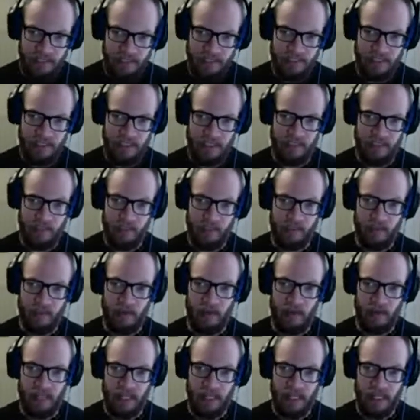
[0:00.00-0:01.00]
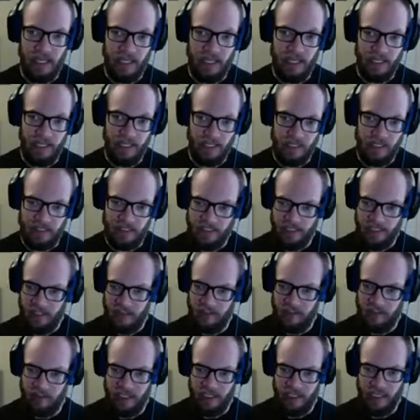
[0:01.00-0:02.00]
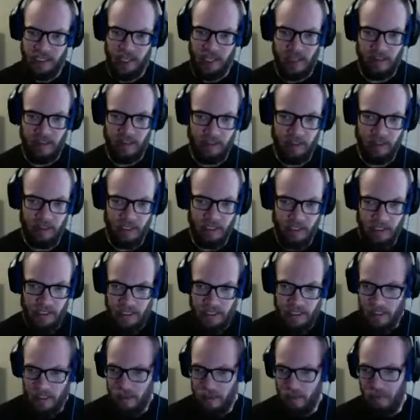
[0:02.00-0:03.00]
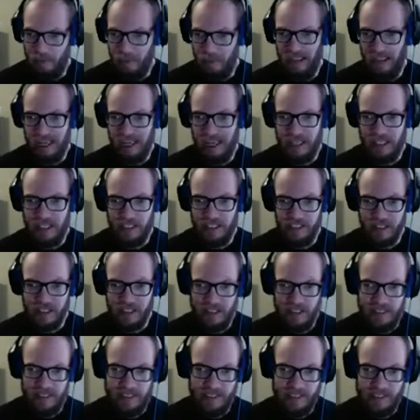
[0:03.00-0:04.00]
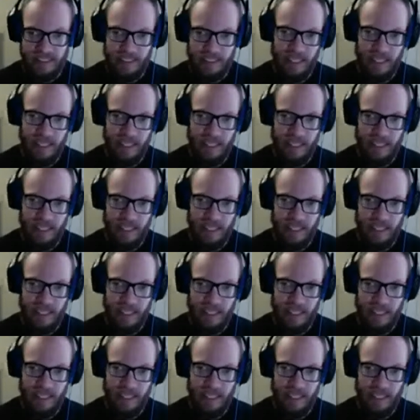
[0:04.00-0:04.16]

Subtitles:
to get the surgery covered by insurance.